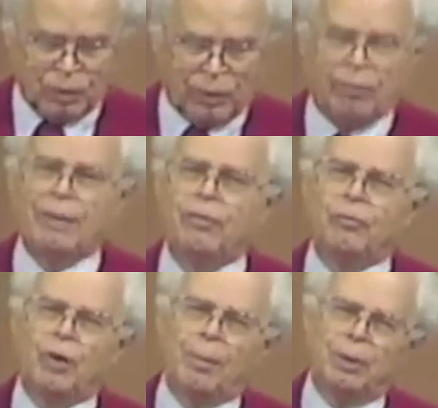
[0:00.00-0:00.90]
The
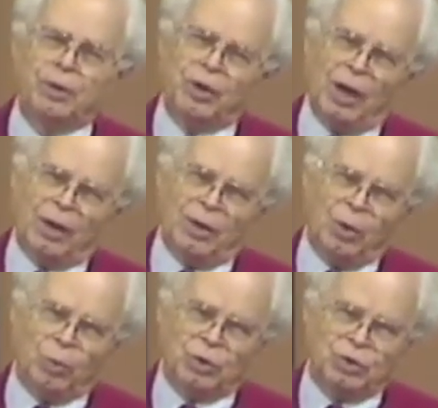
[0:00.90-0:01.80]
Reverend Robert Young,
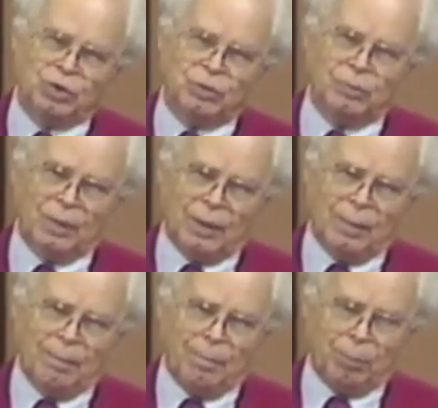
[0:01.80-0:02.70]
who was
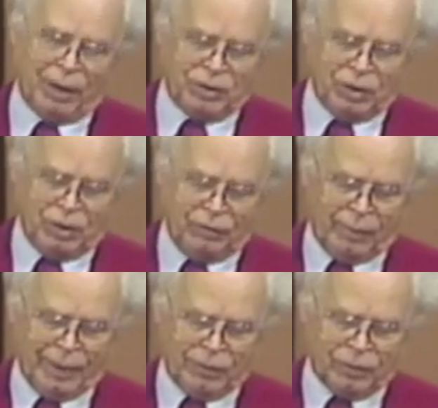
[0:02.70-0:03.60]
president of
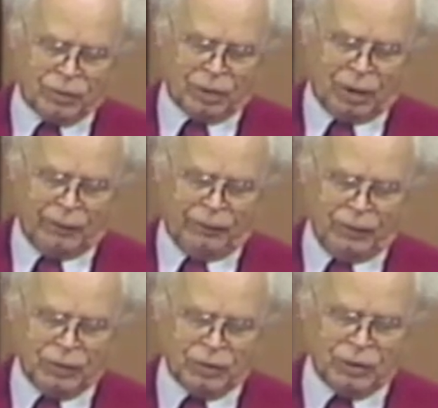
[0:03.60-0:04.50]
the Methodist
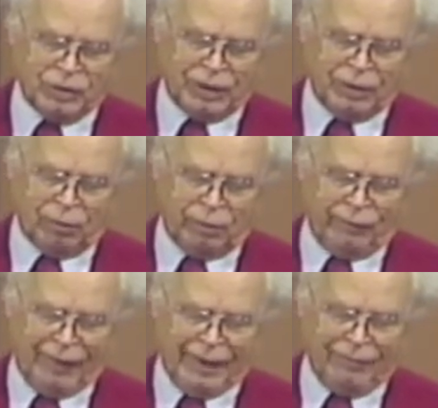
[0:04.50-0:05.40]
Conference, said, "The
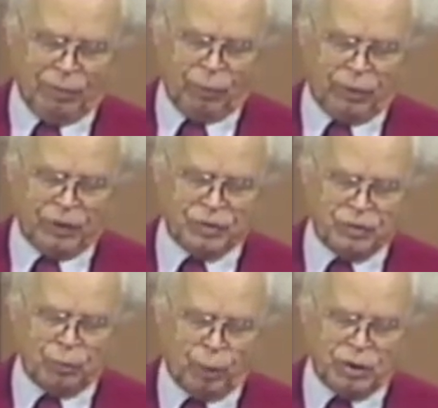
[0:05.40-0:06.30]
revival with
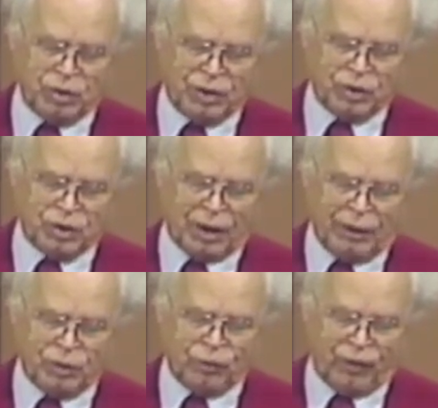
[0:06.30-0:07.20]
which this
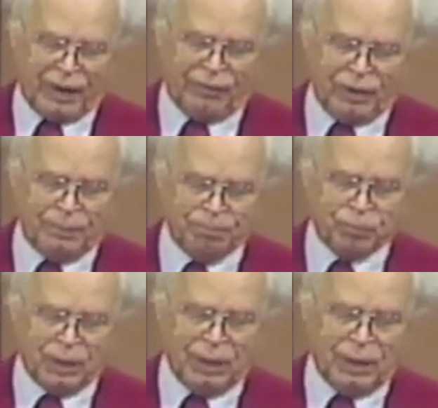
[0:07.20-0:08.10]
town is favoured
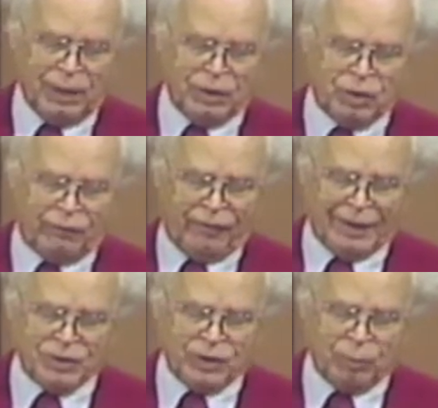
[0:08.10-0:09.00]
is
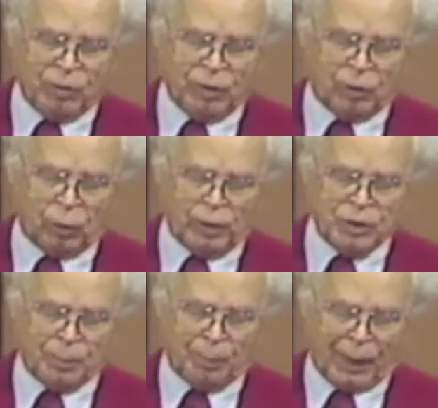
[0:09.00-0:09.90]
advancing with
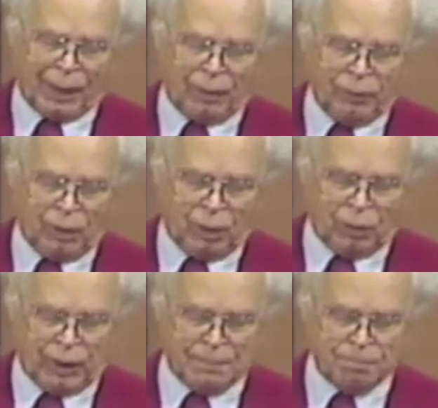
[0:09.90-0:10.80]
increased power and
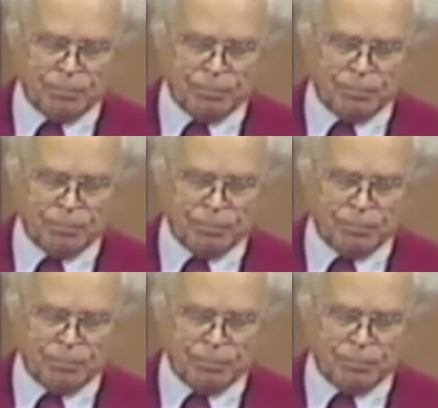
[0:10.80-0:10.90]
glory.